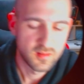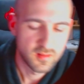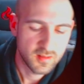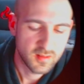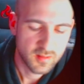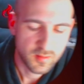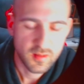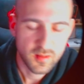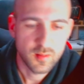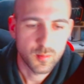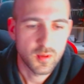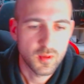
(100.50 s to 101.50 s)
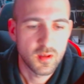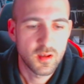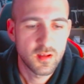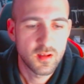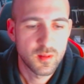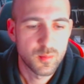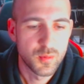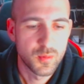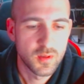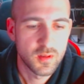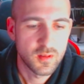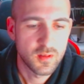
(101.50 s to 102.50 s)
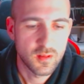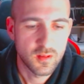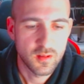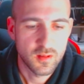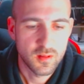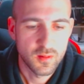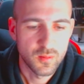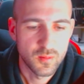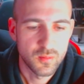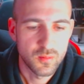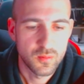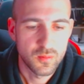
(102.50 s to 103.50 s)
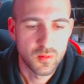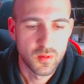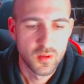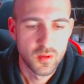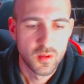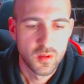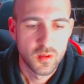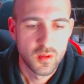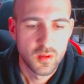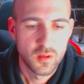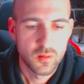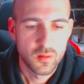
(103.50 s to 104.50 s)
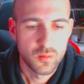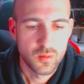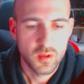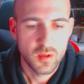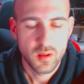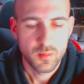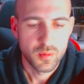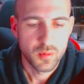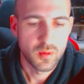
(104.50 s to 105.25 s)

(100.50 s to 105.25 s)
Let's try something else, build a to, 2 app